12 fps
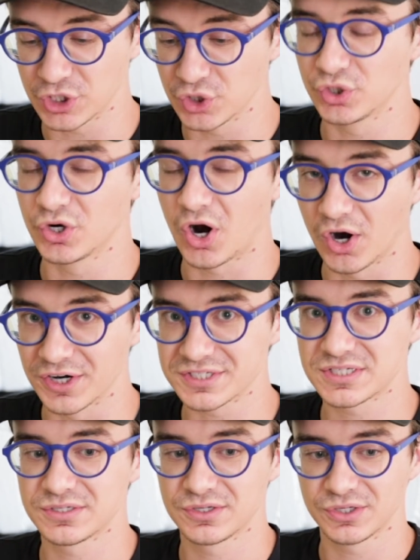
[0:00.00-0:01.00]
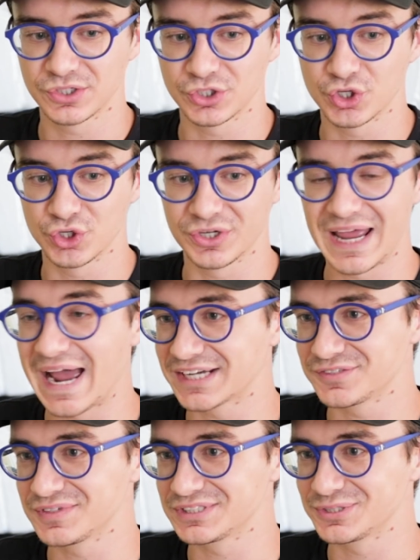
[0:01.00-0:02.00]
good art, good
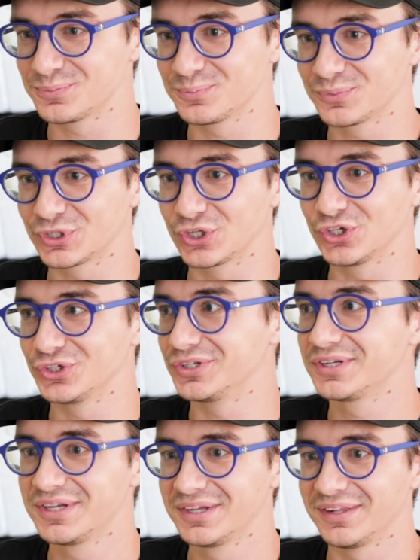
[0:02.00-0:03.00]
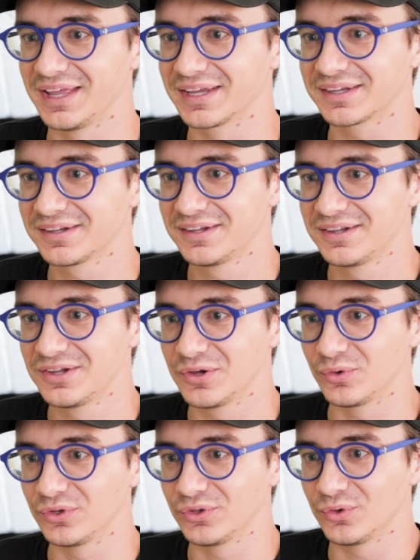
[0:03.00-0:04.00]
activism, good, like,
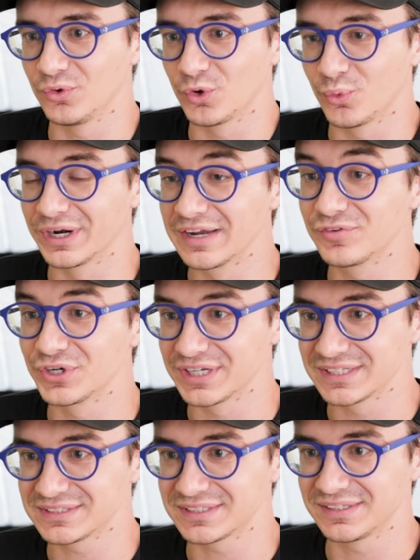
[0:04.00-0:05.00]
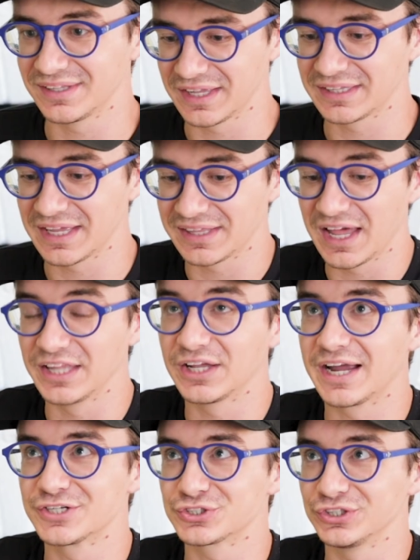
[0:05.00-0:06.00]
you know, whatever it is,
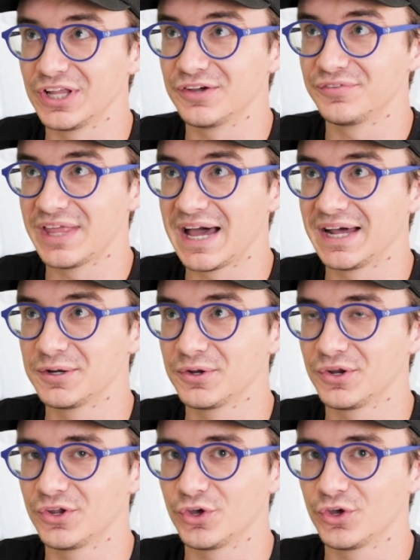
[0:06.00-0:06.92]
I just love that